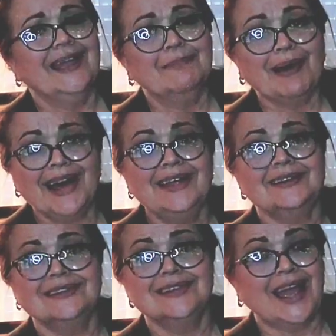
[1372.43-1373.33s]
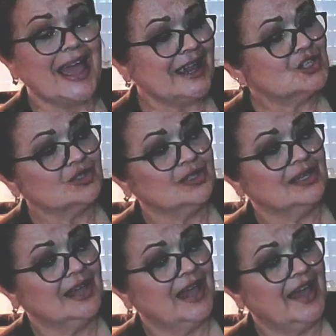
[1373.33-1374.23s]
it might
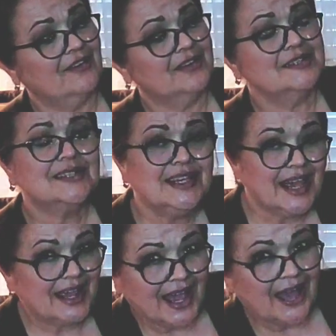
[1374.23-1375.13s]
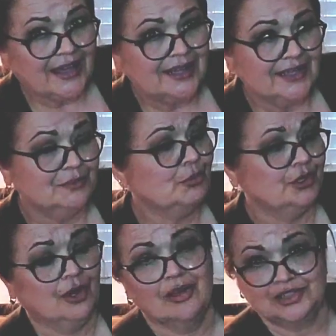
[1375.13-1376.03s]
actually have C-A-I-N
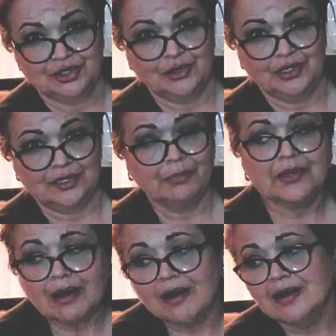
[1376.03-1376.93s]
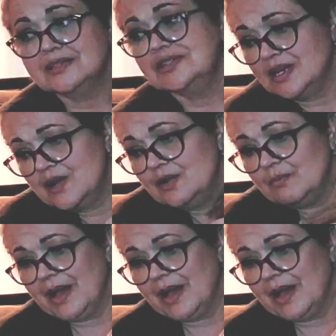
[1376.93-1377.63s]
put onto it because, you know,